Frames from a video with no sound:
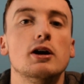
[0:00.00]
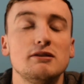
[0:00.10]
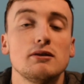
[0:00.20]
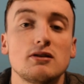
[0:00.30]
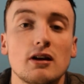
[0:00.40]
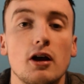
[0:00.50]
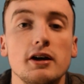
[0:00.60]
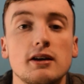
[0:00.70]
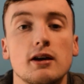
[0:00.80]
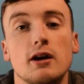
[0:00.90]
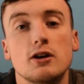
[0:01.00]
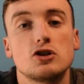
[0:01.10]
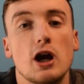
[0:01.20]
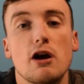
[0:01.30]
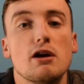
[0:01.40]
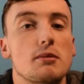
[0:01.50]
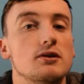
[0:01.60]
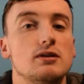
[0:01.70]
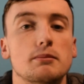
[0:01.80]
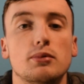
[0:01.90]
Please make sure to like, share, and
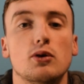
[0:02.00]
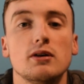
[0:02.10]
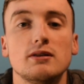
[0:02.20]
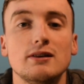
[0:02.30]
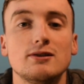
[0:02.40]
most importantly